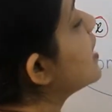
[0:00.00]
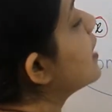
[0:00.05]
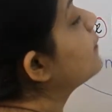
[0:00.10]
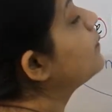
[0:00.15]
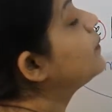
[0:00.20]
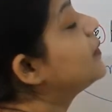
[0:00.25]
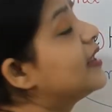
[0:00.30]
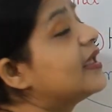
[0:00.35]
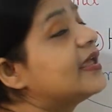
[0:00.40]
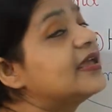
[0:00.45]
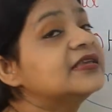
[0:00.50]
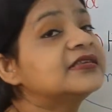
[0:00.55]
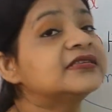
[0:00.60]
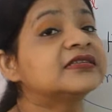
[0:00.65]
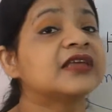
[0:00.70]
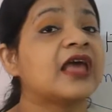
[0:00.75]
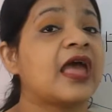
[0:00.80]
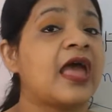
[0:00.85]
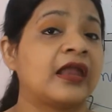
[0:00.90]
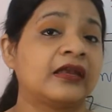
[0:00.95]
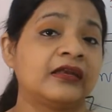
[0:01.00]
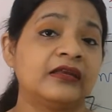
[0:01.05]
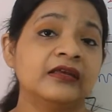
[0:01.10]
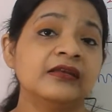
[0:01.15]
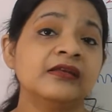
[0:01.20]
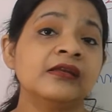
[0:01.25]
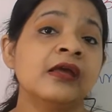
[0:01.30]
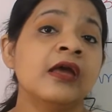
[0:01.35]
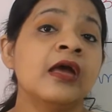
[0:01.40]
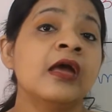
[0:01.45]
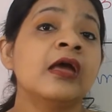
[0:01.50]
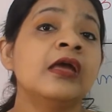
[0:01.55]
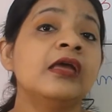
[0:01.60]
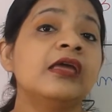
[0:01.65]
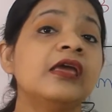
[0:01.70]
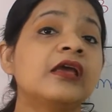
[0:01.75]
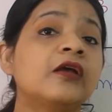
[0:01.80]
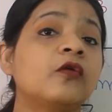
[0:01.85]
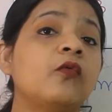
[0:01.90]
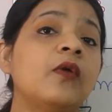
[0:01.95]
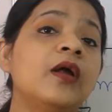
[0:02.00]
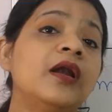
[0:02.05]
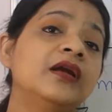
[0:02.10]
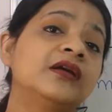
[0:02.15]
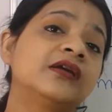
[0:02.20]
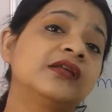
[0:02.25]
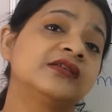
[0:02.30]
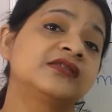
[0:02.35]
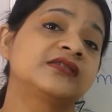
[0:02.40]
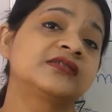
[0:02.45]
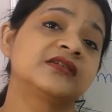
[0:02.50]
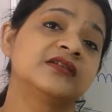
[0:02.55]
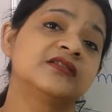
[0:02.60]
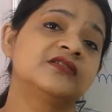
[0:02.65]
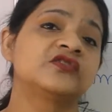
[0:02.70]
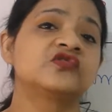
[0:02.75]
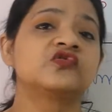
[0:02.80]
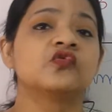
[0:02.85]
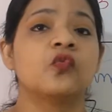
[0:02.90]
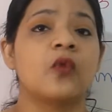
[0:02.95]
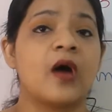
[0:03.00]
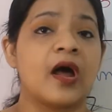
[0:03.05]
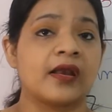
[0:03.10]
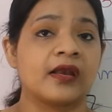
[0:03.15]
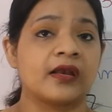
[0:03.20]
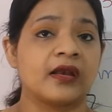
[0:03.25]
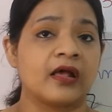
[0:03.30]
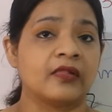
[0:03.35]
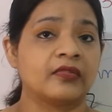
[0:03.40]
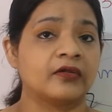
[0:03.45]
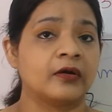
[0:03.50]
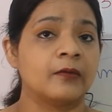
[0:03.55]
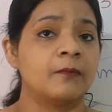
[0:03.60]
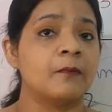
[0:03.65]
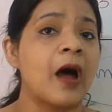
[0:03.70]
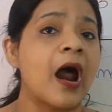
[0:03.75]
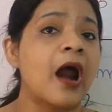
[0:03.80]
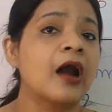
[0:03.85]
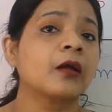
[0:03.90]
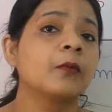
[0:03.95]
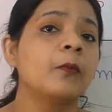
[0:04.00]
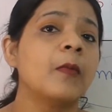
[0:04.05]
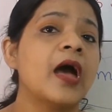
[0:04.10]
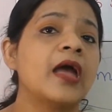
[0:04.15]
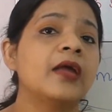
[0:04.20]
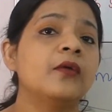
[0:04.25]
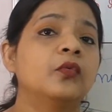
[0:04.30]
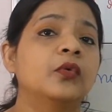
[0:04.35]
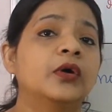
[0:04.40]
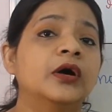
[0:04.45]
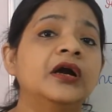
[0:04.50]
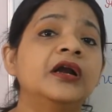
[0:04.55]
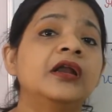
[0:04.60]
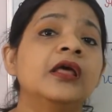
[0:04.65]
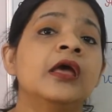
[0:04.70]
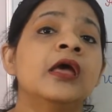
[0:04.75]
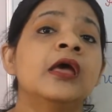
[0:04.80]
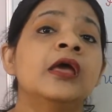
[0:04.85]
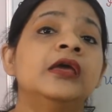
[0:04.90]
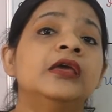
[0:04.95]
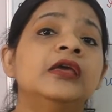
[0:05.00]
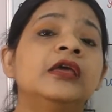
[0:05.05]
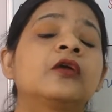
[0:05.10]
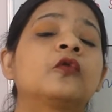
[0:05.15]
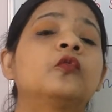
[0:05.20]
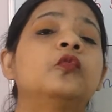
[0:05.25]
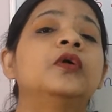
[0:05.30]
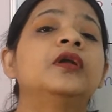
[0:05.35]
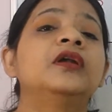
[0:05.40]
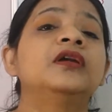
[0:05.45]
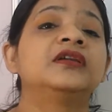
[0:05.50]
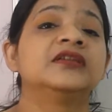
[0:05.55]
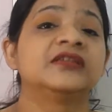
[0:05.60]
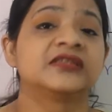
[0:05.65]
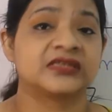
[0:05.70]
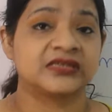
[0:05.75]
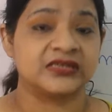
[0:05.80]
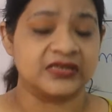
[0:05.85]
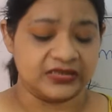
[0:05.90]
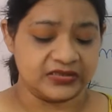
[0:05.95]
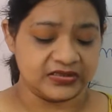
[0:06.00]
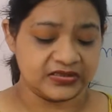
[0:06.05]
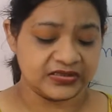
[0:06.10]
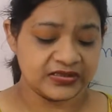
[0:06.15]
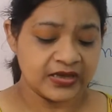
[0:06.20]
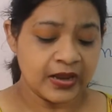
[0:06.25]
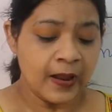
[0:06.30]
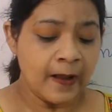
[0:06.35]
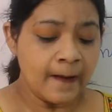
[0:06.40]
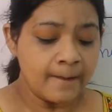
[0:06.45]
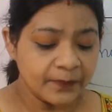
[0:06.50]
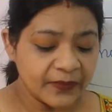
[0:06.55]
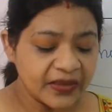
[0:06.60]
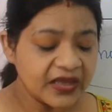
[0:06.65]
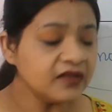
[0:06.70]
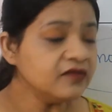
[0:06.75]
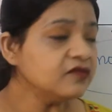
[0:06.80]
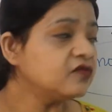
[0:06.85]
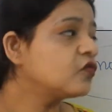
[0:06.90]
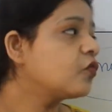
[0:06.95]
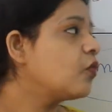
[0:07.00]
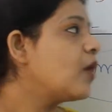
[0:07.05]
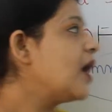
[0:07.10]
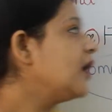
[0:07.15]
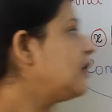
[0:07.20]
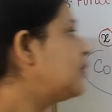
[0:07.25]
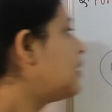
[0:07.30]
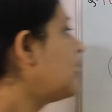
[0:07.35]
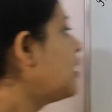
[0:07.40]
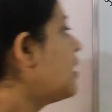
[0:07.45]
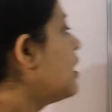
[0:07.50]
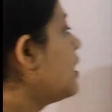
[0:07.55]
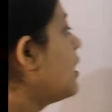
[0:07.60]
are placed at an equal distance to one another. Mark my word, equal distance. Means what?